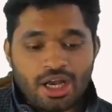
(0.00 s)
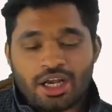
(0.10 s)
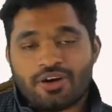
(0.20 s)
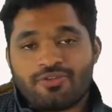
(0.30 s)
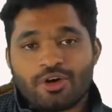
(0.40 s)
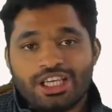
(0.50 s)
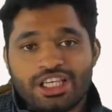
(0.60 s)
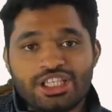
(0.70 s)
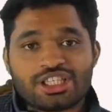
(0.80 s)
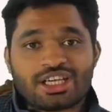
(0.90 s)
Now for
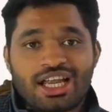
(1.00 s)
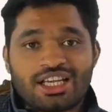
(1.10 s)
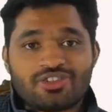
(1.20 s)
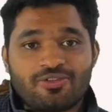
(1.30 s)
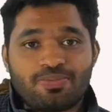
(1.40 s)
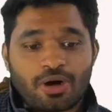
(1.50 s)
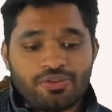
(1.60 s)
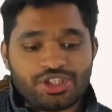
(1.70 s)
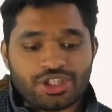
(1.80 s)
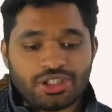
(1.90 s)
each class of
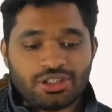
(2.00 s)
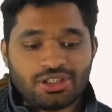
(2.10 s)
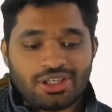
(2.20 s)
provision,